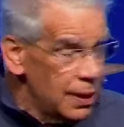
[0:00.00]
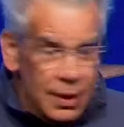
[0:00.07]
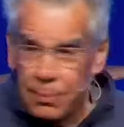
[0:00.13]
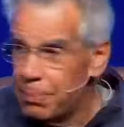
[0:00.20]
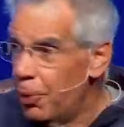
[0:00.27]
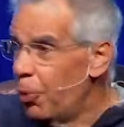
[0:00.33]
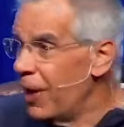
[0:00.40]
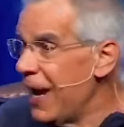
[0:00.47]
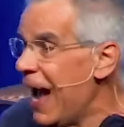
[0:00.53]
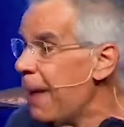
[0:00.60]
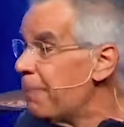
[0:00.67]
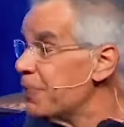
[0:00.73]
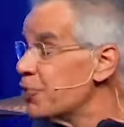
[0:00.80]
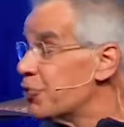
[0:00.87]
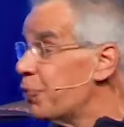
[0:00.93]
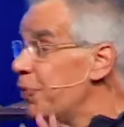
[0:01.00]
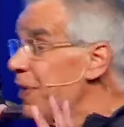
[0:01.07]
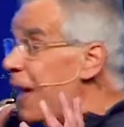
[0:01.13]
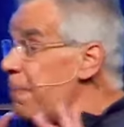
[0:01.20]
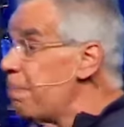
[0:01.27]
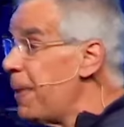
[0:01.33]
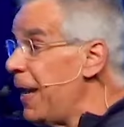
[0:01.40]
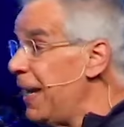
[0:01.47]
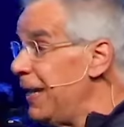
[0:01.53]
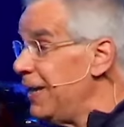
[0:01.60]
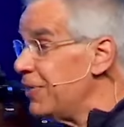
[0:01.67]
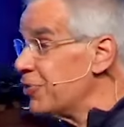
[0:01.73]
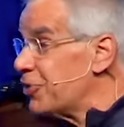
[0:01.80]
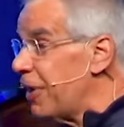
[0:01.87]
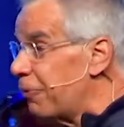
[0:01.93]
But what happens through that pain
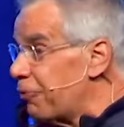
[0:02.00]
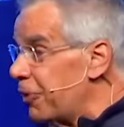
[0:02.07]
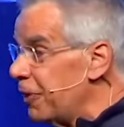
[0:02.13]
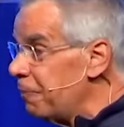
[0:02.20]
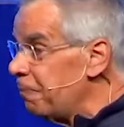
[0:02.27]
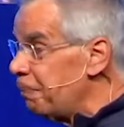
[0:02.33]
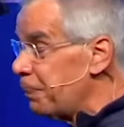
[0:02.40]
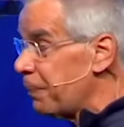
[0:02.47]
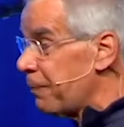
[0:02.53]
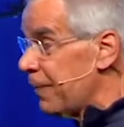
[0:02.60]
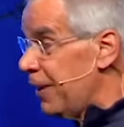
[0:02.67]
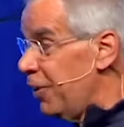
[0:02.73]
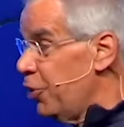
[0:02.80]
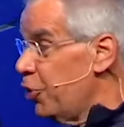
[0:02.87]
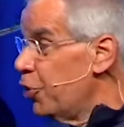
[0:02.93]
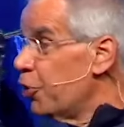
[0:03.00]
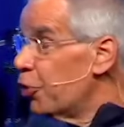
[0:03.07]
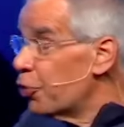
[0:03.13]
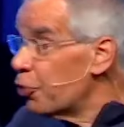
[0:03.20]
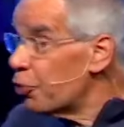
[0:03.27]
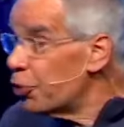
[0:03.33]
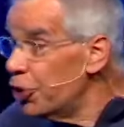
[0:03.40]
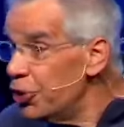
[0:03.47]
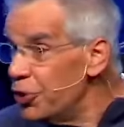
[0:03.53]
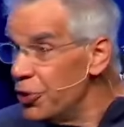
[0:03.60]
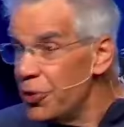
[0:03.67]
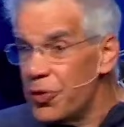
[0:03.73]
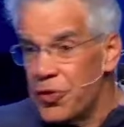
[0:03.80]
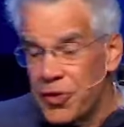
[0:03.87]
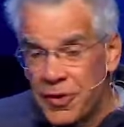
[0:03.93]
and suffering?
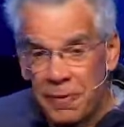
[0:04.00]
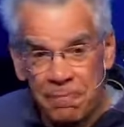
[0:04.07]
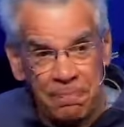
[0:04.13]
Ruth